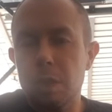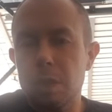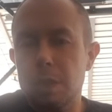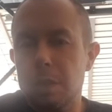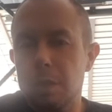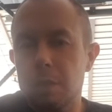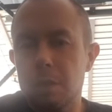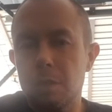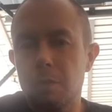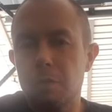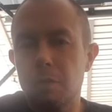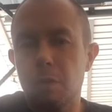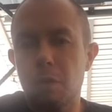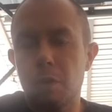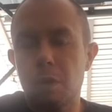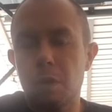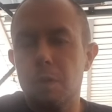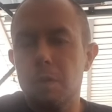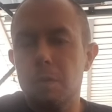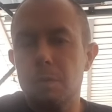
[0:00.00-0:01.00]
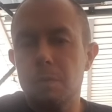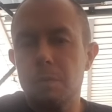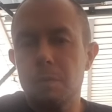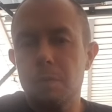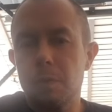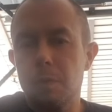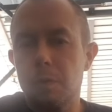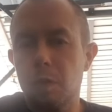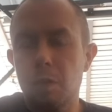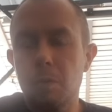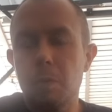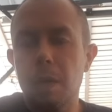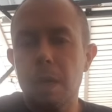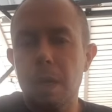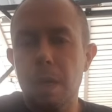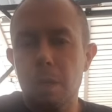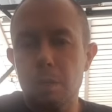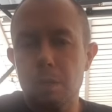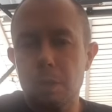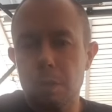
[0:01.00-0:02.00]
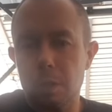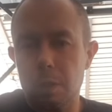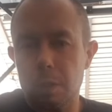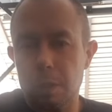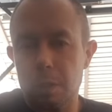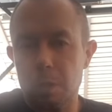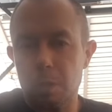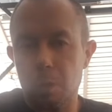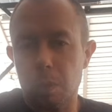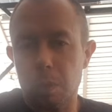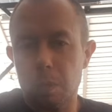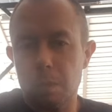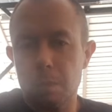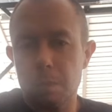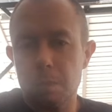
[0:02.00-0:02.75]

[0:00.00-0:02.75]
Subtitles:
64 turbine housing on this one,